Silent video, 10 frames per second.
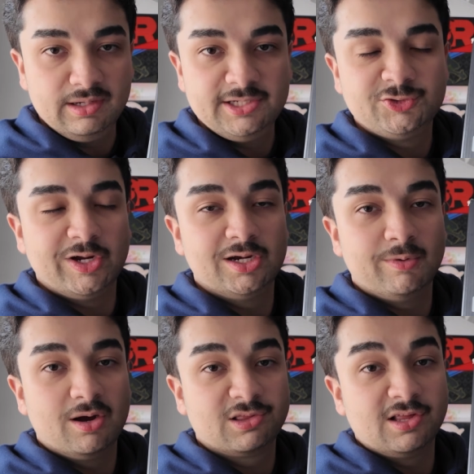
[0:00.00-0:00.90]
elite trainer
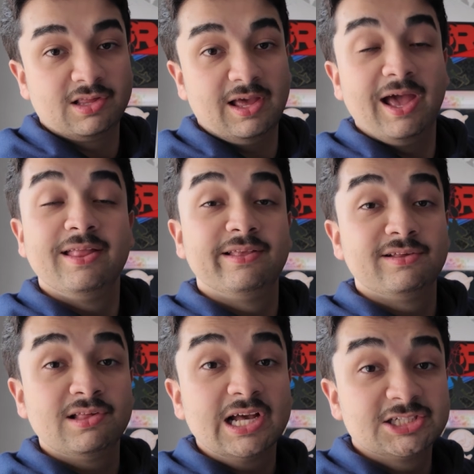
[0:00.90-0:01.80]
boxes, and
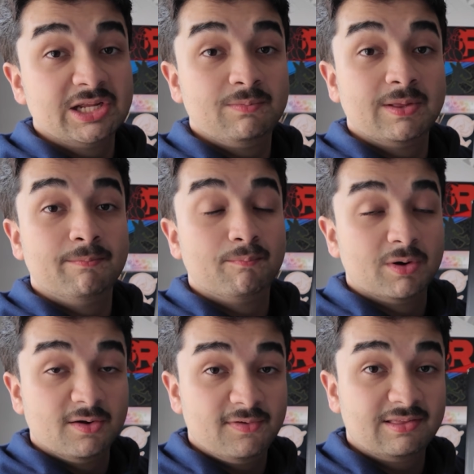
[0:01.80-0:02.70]
this is actually the
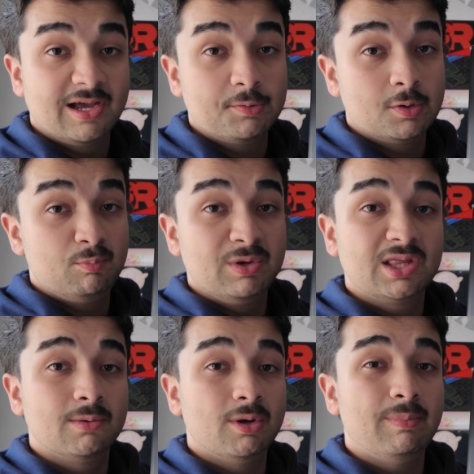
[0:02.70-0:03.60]
perfect time to pick
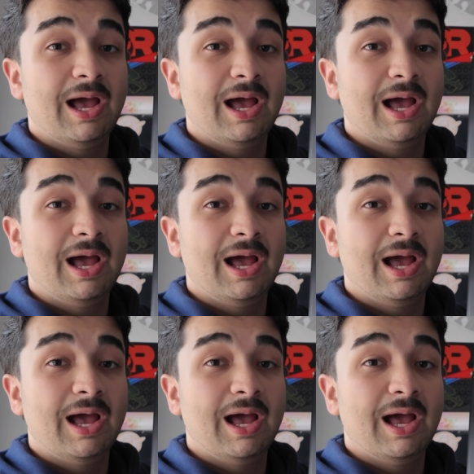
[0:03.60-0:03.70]
them up